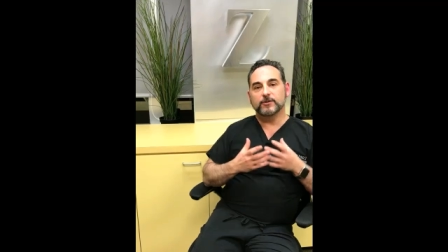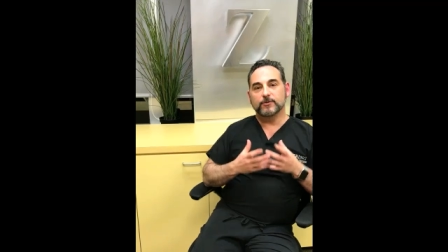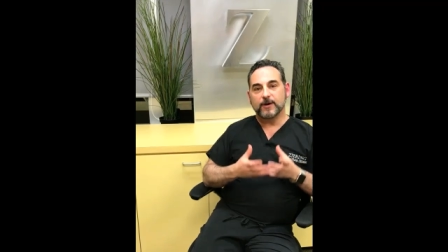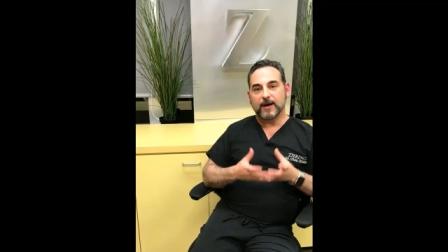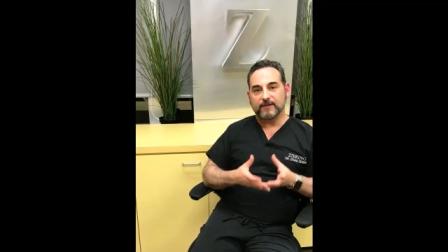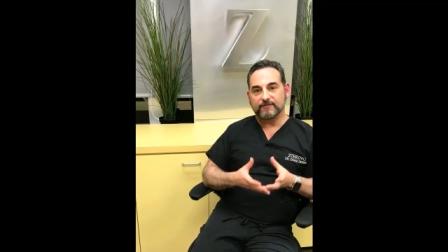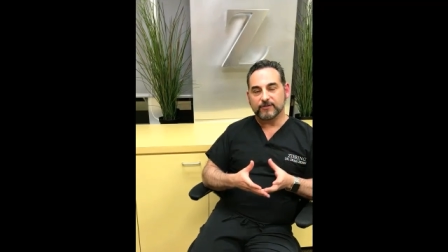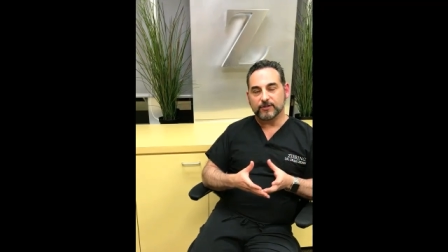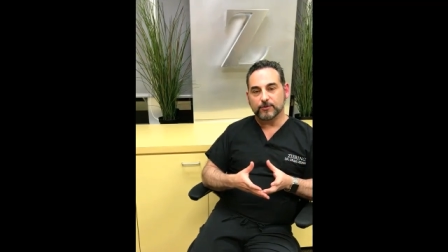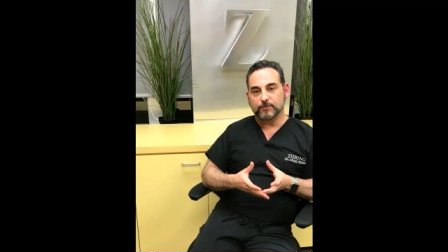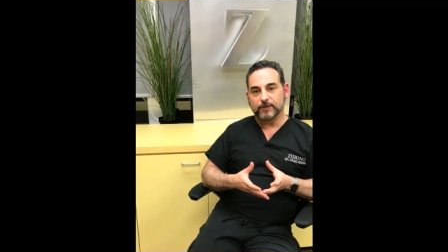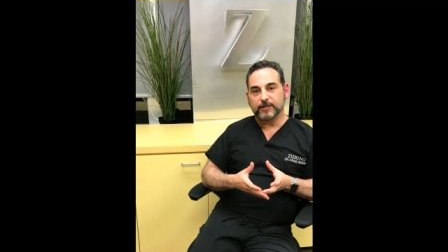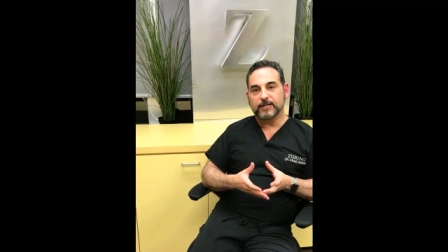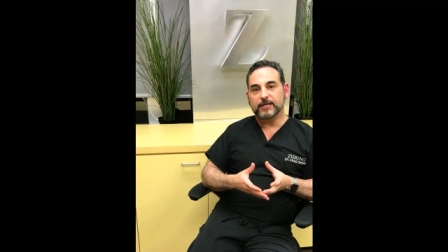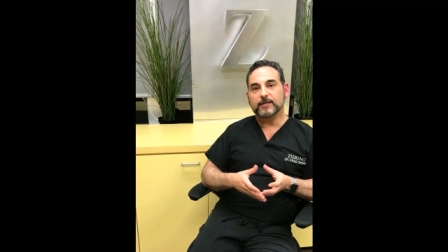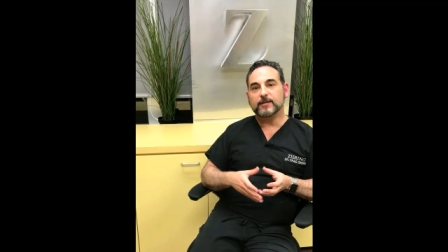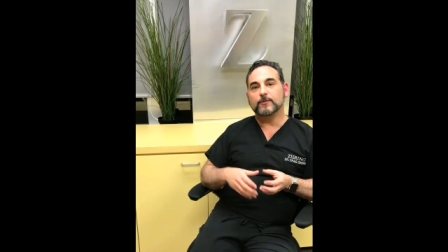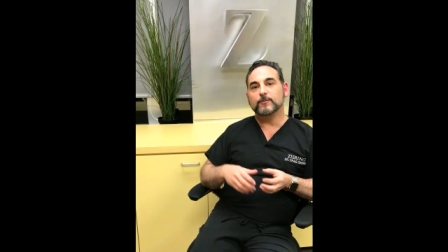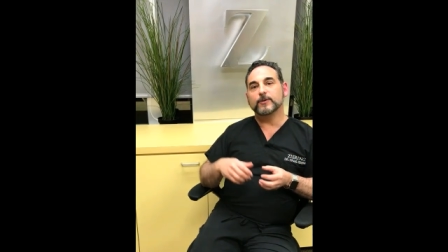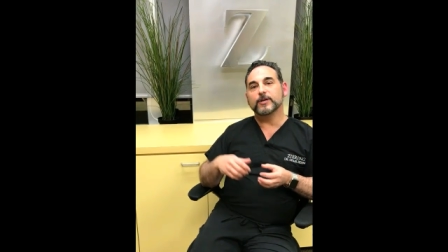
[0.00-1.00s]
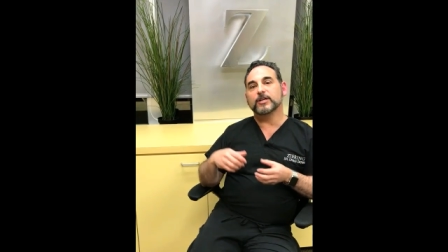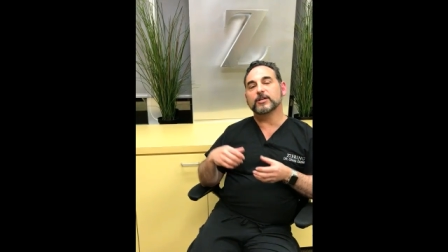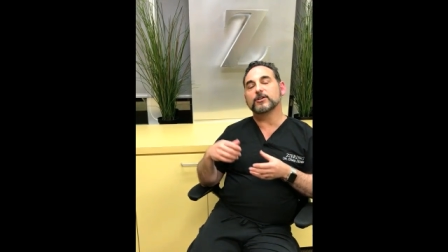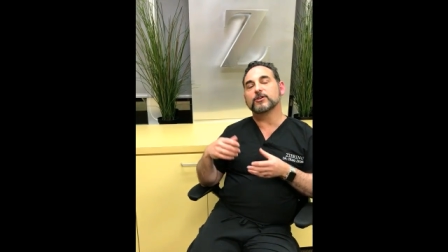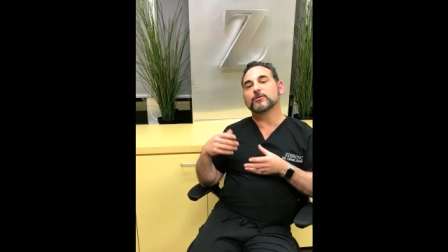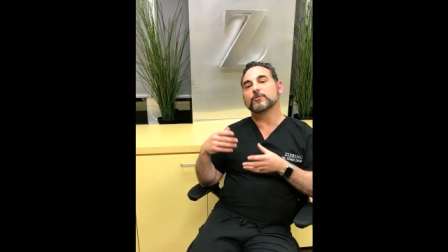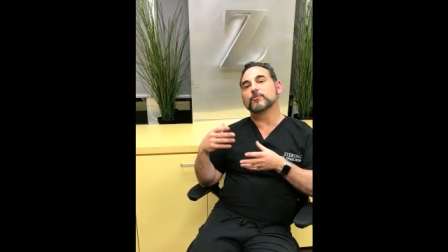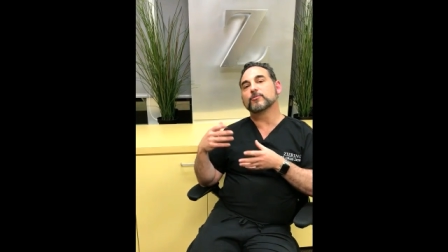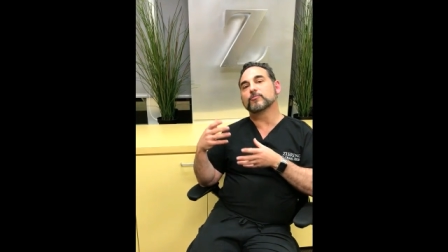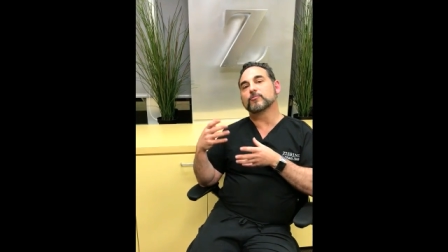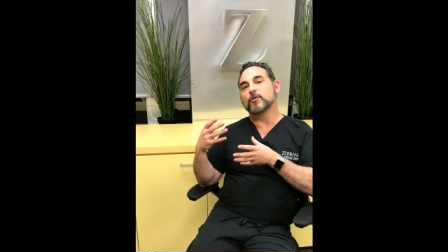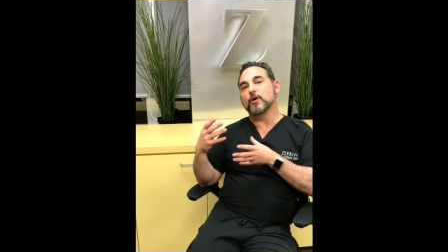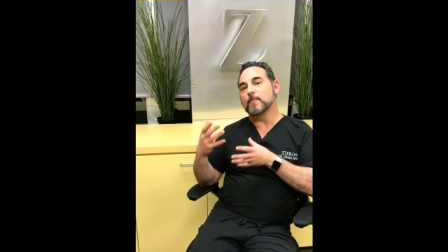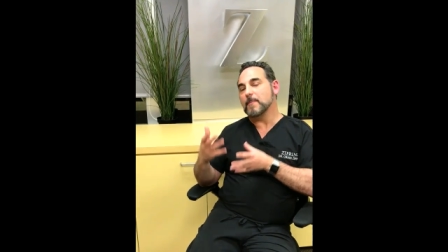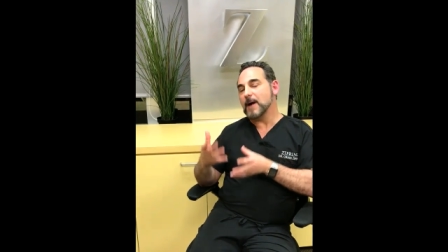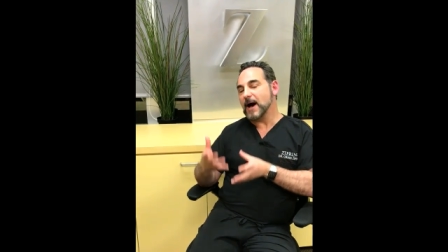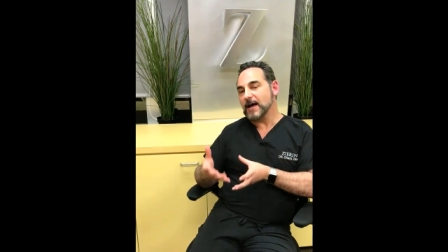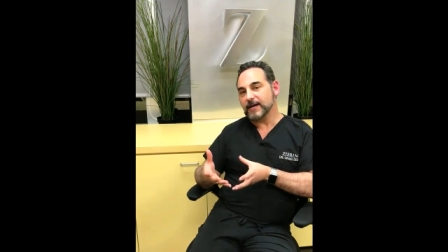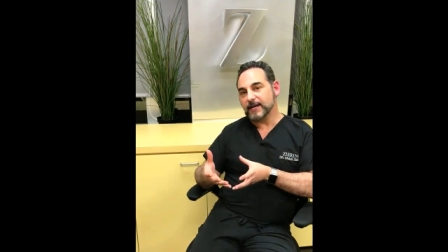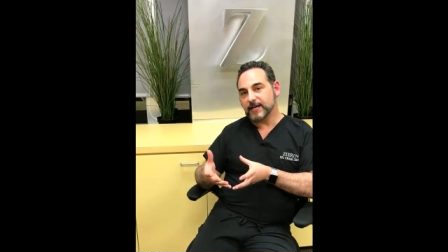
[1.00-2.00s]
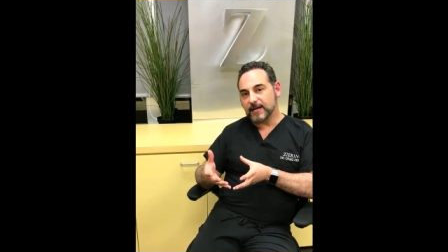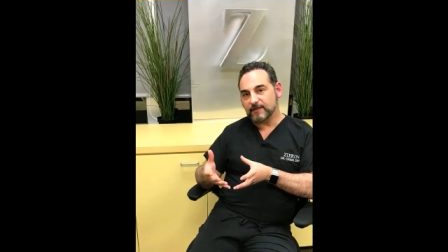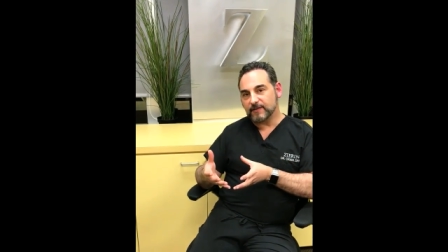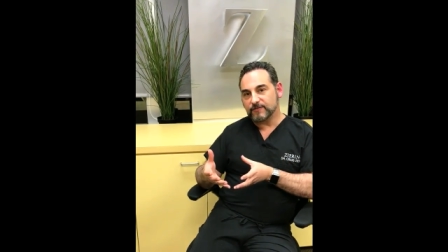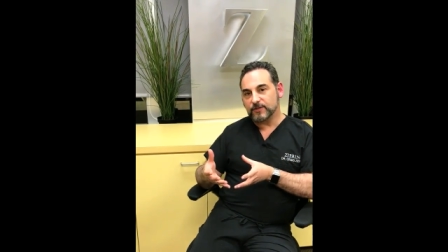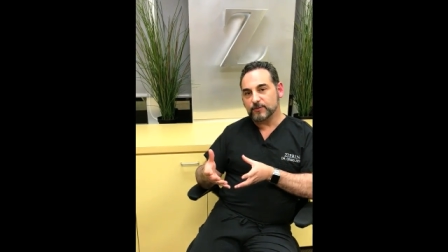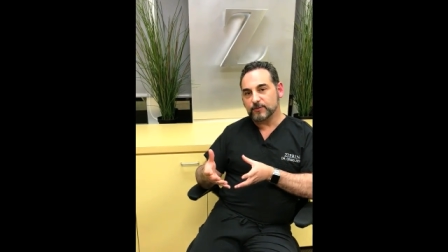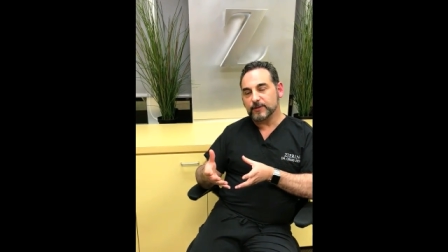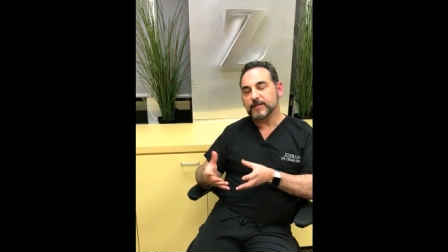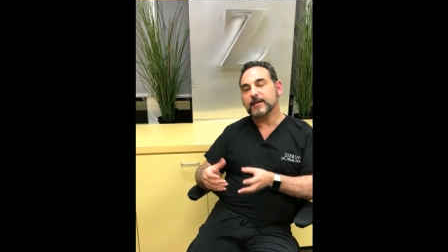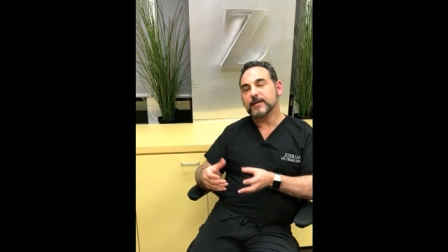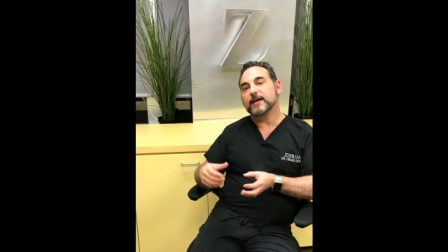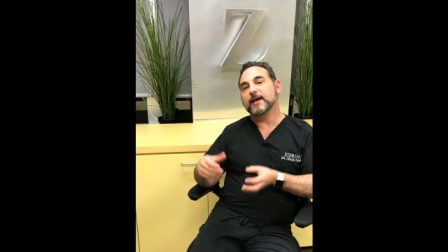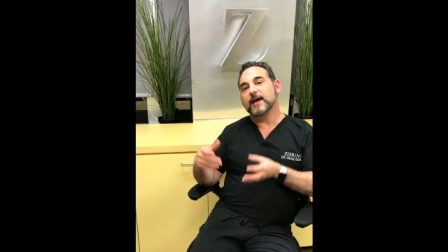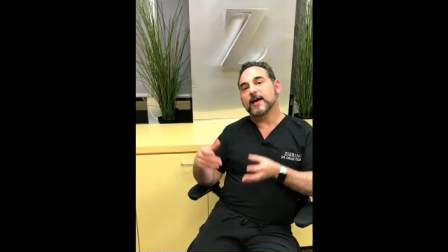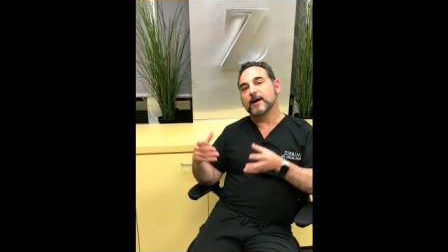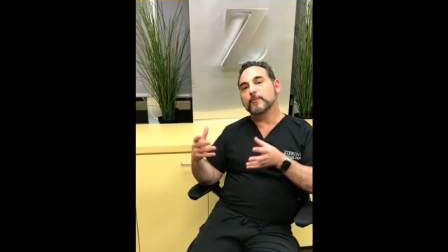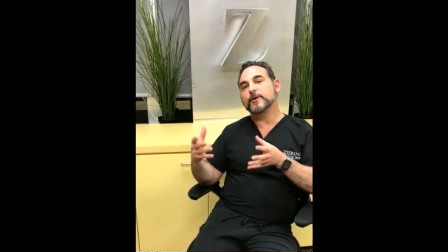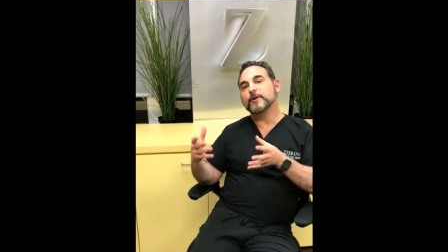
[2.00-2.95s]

can do FUE, we can do robotic FUE,